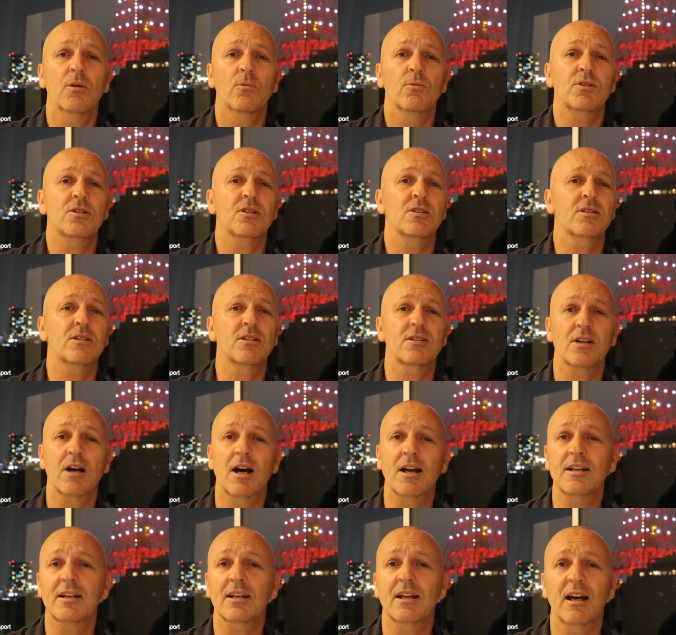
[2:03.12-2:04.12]
which is
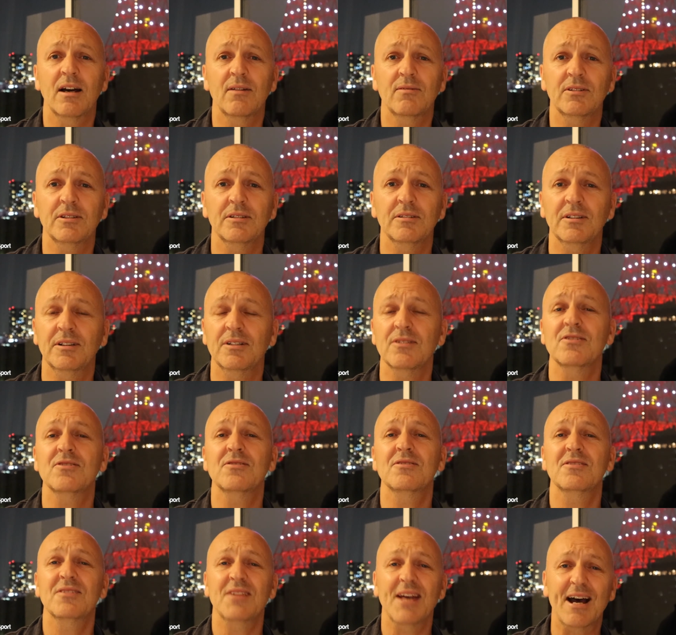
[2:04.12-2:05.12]
designed to cover, you know,
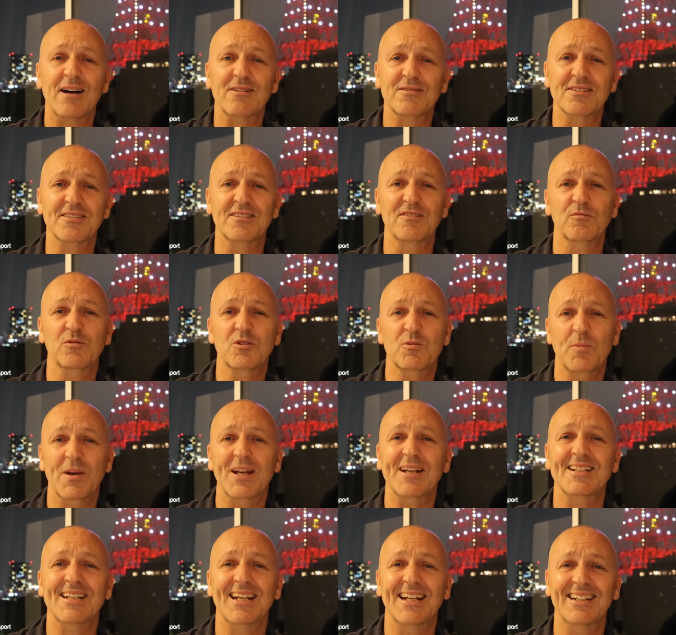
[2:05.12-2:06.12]
thousands of
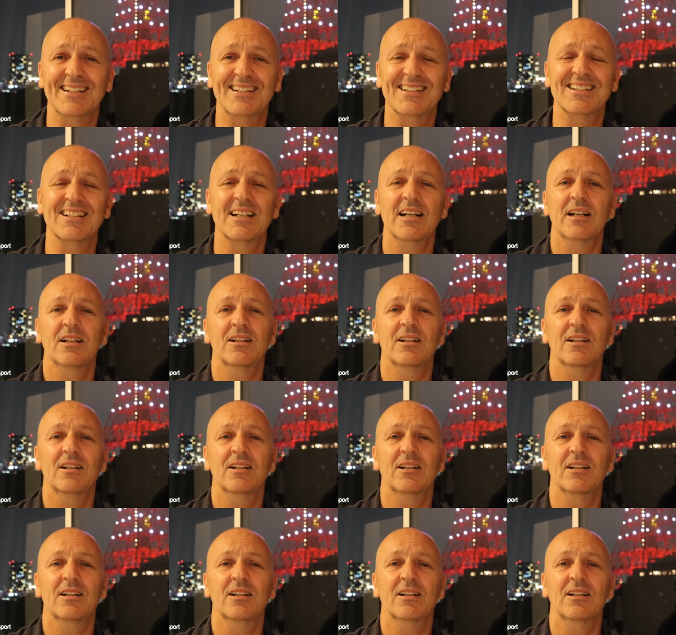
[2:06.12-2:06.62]
spectators